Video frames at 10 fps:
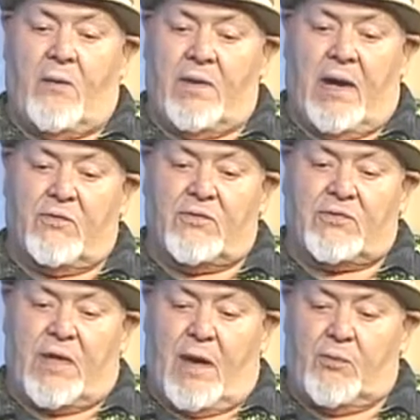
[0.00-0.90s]
will never
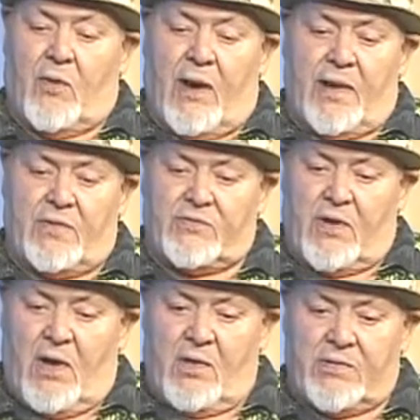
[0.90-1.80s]
stop writing
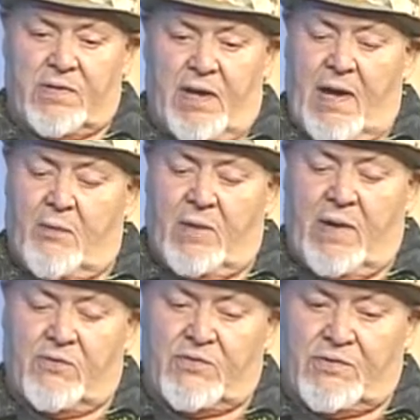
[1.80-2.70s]
songs, and I will
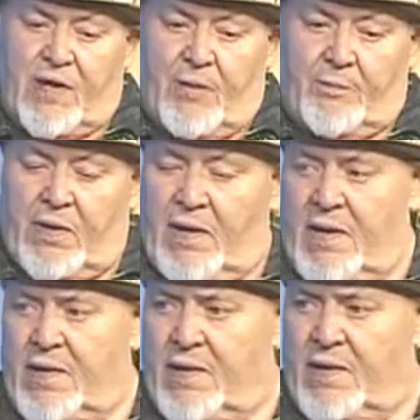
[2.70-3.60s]
never stop
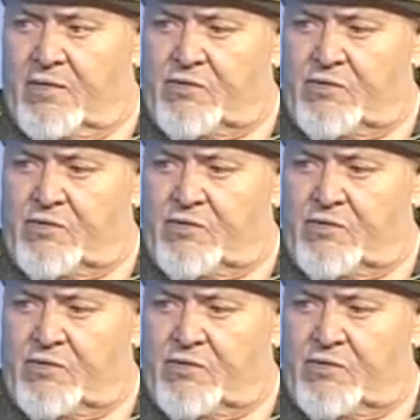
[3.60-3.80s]
playing an